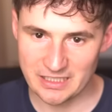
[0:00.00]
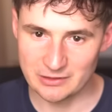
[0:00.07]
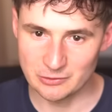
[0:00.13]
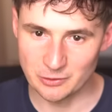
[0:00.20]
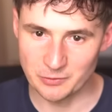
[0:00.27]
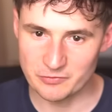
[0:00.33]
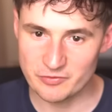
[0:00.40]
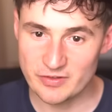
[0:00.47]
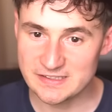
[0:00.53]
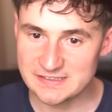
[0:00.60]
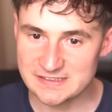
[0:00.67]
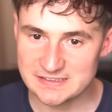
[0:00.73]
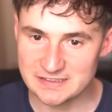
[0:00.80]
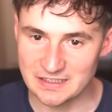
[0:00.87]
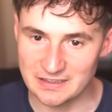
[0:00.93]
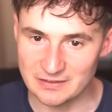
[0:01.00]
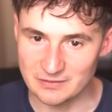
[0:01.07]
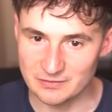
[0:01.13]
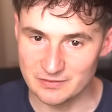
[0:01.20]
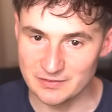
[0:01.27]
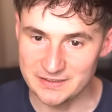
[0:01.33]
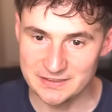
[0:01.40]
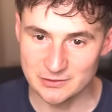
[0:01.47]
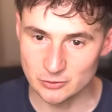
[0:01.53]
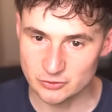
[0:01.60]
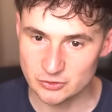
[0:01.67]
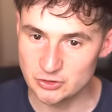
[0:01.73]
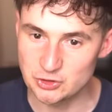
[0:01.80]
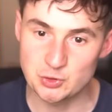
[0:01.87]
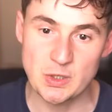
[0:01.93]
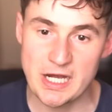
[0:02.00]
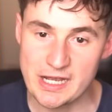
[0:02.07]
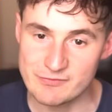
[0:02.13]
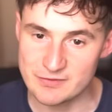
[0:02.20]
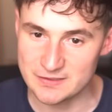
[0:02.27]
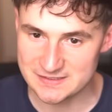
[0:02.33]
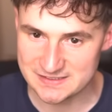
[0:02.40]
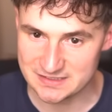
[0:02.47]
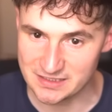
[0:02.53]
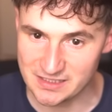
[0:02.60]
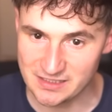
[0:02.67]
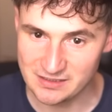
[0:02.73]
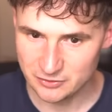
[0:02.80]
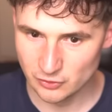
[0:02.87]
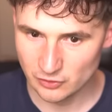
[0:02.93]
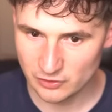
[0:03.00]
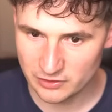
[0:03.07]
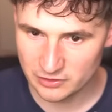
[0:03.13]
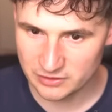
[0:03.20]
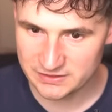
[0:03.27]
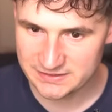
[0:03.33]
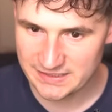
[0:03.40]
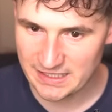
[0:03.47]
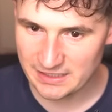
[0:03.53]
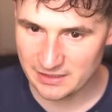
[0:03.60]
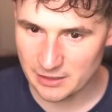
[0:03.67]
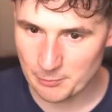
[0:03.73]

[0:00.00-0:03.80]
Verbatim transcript: I don't know if this is legal to drive in a city. You're literally taking